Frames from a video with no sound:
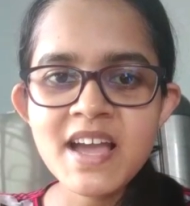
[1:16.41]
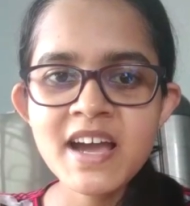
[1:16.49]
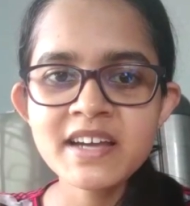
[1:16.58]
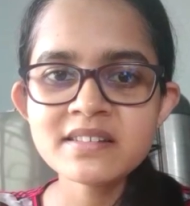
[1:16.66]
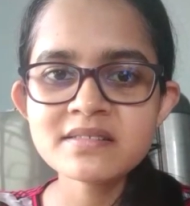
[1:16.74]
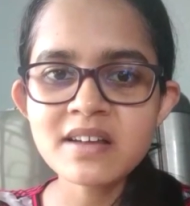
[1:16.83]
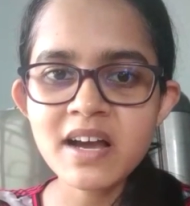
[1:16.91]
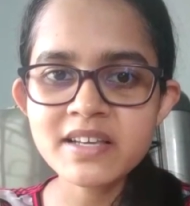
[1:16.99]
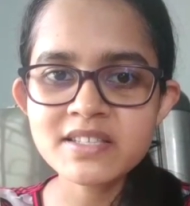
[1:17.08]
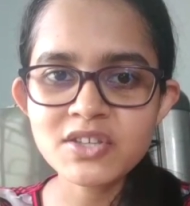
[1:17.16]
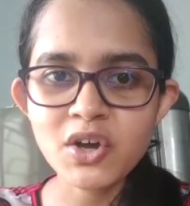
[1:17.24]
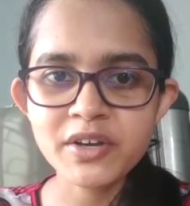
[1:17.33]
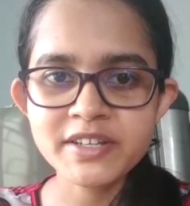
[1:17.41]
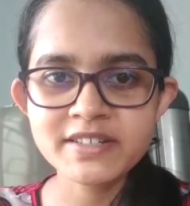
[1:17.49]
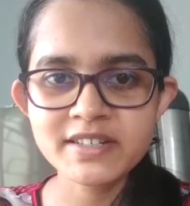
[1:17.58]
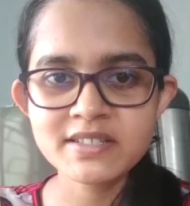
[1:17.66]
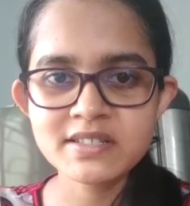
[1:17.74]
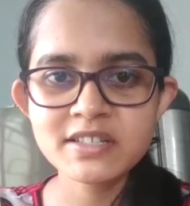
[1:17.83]
I saw a
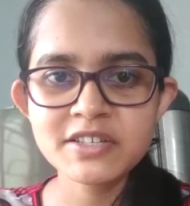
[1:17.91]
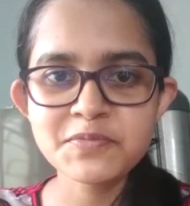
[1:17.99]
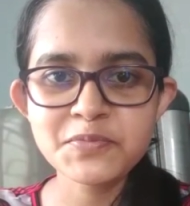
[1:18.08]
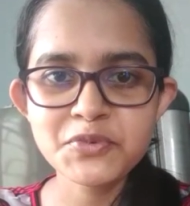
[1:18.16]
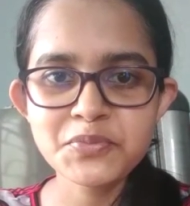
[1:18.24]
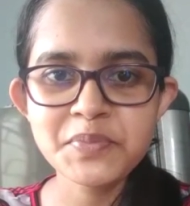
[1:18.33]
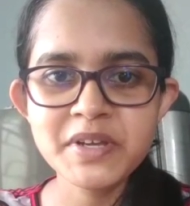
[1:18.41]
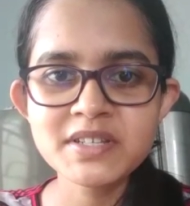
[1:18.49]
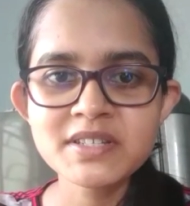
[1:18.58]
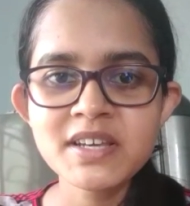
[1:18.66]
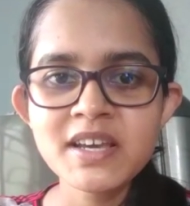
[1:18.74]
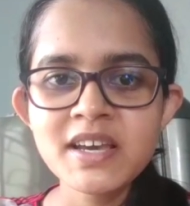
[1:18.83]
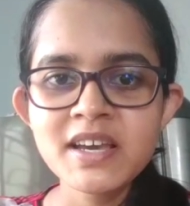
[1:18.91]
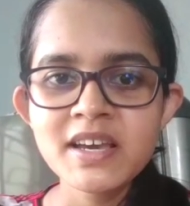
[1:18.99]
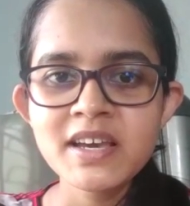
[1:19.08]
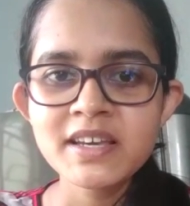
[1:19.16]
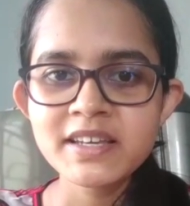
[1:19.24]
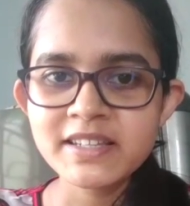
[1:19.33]
drastic improvement
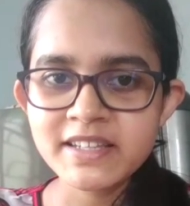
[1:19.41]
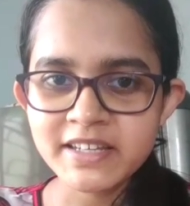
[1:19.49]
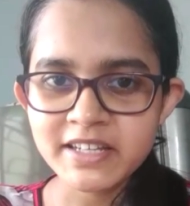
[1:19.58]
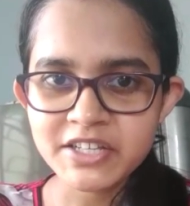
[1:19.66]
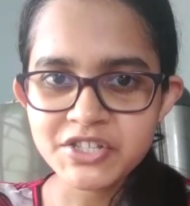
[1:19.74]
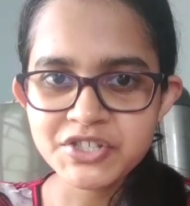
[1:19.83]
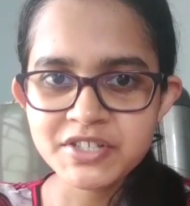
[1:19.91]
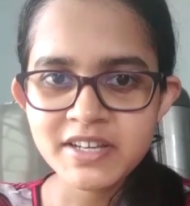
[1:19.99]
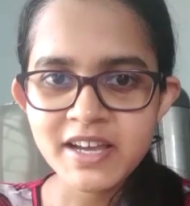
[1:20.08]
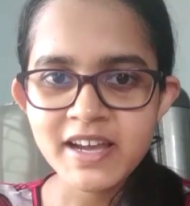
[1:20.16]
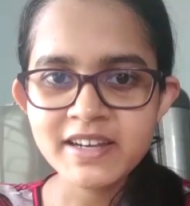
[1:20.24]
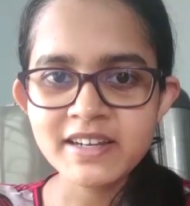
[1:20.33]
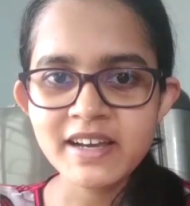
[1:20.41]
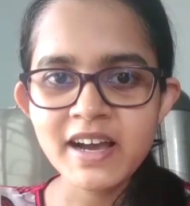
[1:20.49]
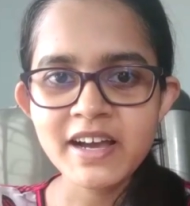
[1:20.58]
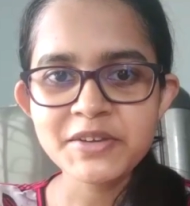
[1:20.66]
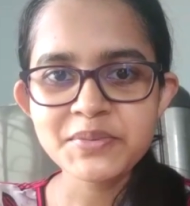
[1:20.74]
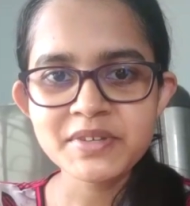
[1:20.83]
in English, and
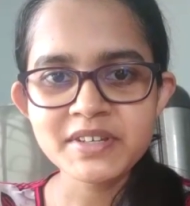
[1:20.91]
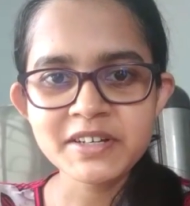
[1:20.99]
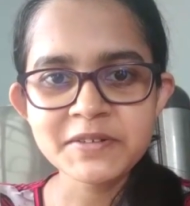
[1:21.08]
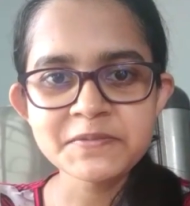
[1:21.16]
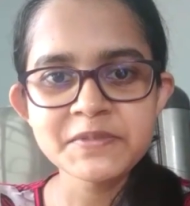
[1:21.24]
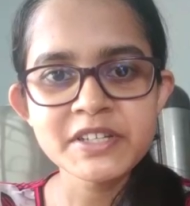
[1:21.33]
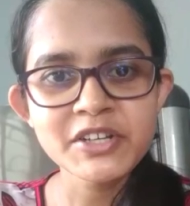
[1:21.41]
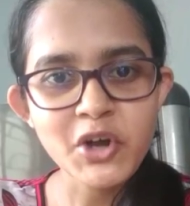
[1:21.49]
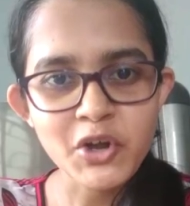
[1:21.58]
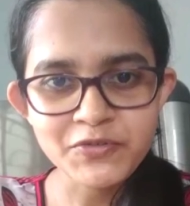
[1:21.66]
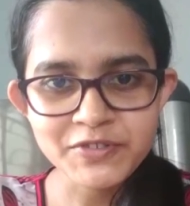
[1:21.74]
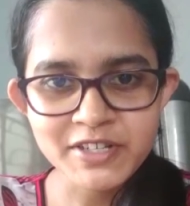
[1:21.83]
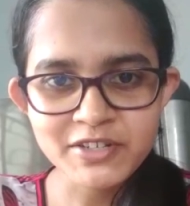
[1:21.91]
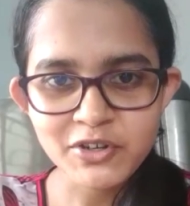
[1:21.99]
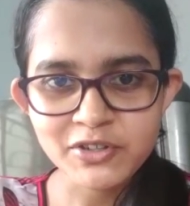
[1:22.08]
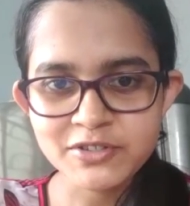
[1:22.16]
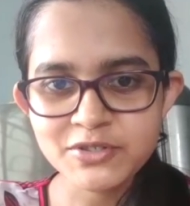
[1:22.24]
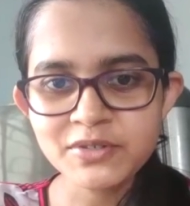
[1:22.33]
I become very confident
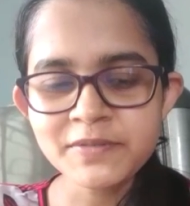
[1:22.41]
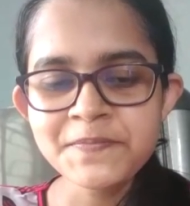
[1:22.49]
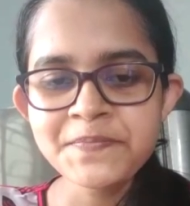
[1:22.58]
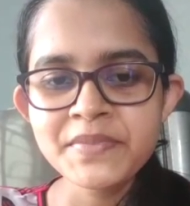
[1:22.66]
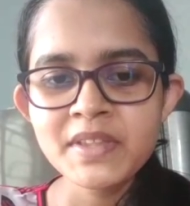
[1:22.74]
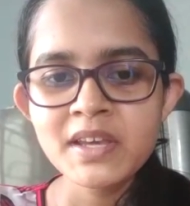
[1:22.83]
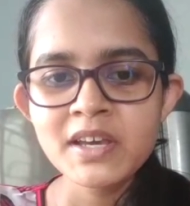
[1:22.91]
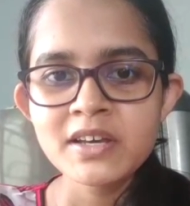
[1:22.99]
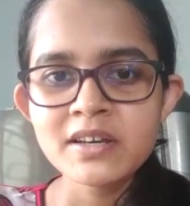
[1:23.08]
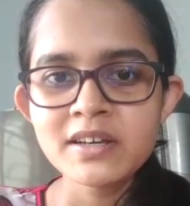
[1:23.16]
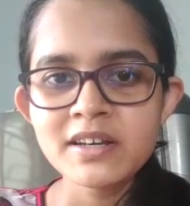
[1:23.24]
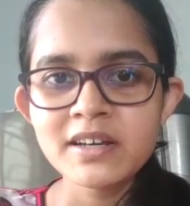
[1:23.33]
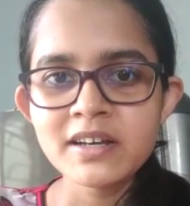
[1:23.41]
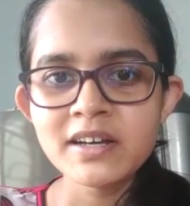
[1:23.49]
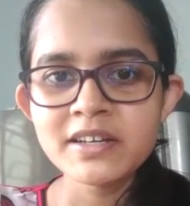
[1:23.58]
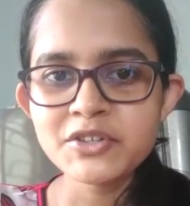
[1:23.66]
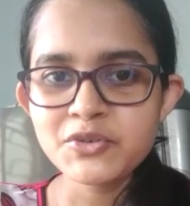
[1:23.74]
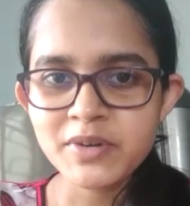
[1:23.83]
also.
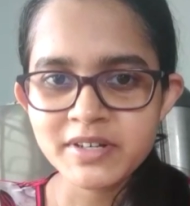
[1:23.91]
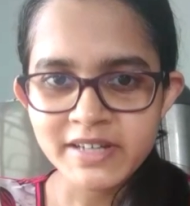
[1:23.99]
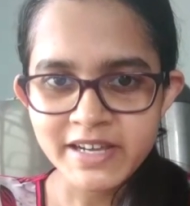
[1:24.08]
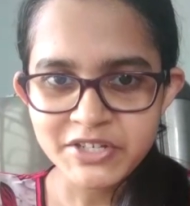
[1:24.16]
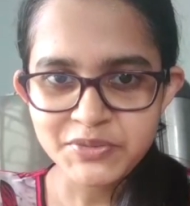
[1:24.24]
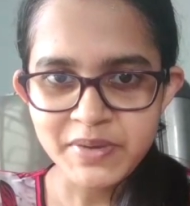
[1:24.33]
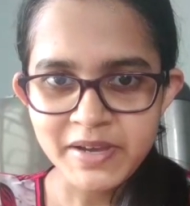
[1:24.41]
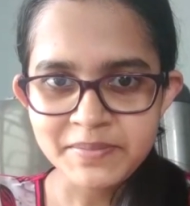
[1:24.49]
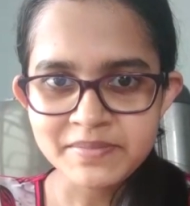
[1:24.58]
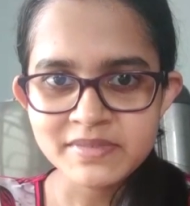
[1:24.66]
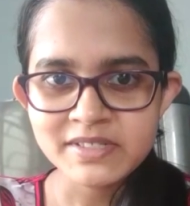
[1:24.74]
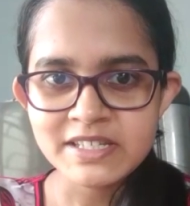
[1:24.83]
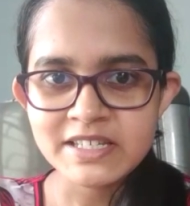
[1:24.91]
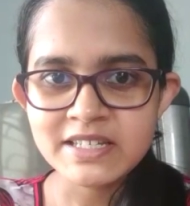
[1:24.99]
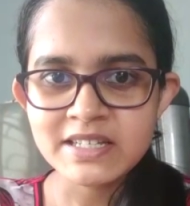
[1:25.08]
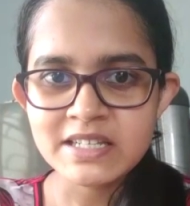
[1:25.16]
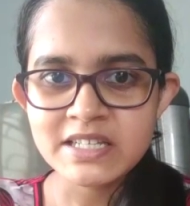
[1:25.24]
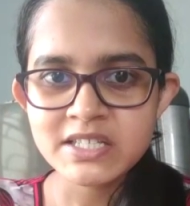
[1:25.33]
You were right, ma'am. The
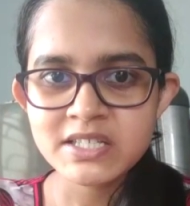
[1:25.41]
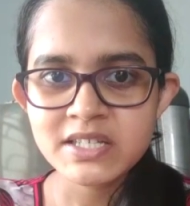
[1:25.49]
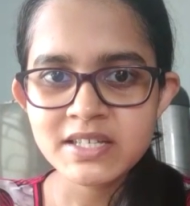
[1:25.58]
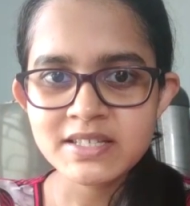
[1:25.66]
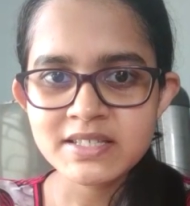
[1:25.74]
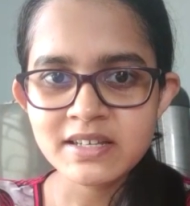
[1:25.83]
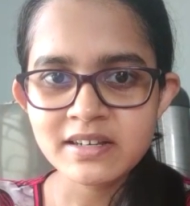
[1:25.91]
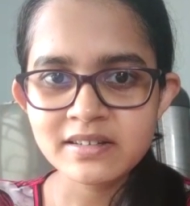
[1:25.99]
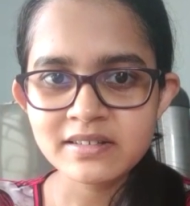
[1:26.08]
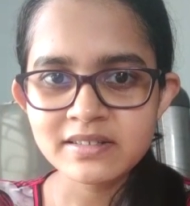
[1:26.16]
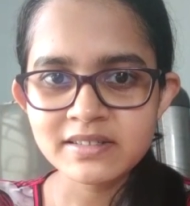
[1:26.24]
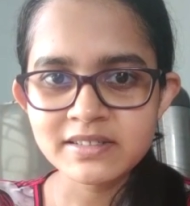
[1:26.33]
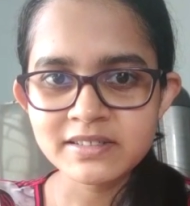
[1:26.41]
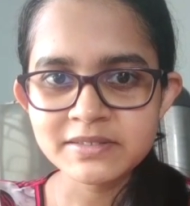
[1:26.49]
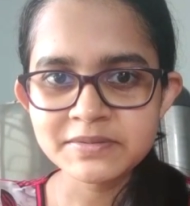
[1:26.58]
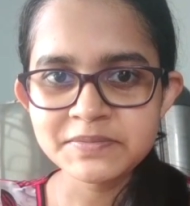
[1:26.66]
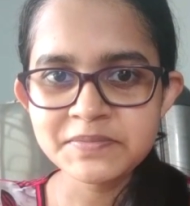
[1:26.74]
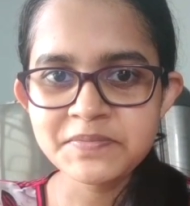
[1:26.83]
English is
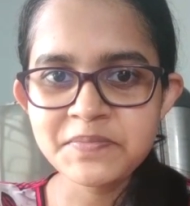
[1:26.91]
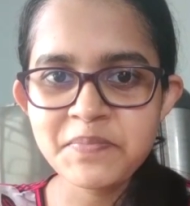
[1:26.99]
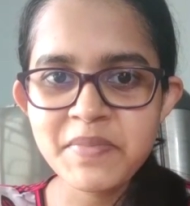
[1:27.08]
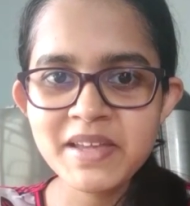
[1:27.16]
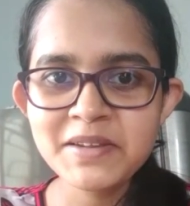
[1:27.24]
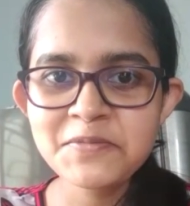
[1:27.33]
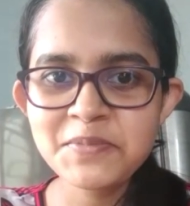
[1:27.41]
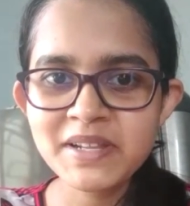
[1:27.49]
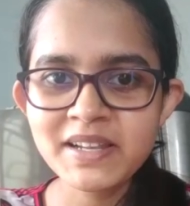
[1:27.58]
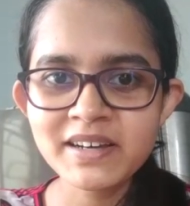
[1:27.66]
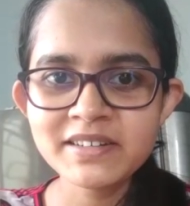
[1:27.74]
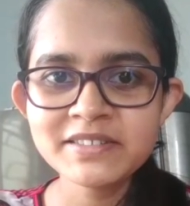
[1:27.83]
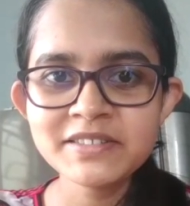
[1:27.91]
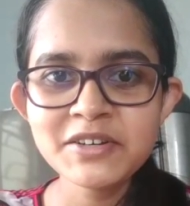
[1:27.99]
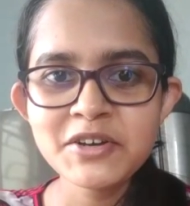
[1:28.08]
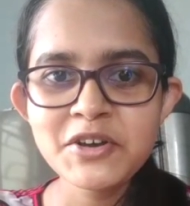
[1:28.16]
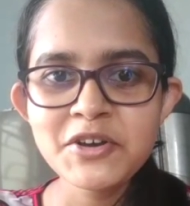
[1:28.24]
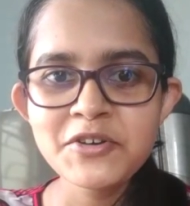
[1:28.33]
a main pillar
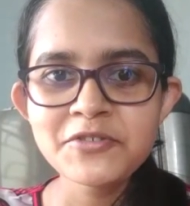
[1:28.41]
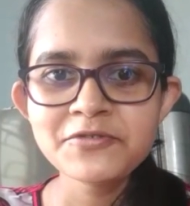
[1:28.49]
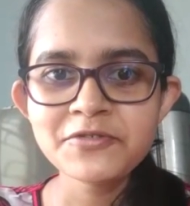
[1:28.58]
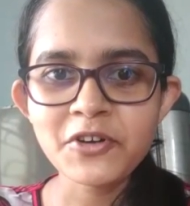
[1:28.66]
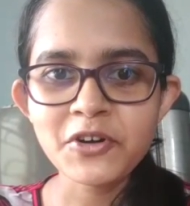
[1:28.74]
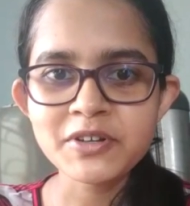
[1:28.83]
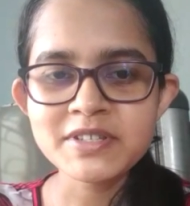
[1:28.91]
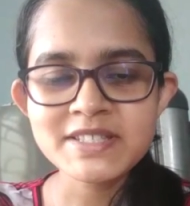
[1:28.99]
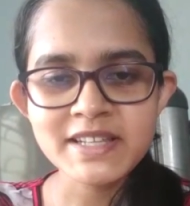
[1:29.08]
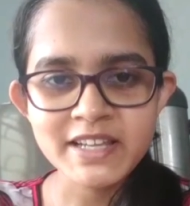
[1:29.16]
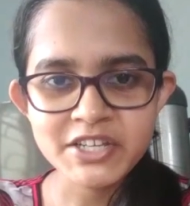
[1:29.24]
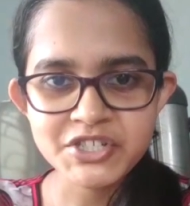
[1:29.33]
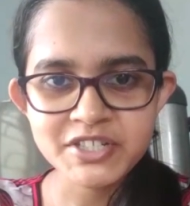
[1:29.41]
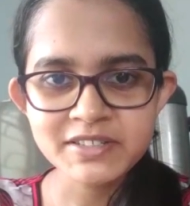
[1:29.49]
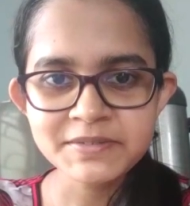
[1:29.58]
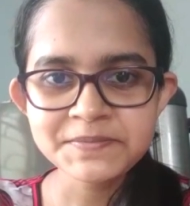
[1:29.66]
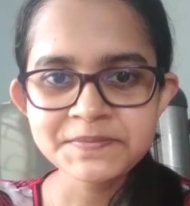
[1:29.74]
for selection.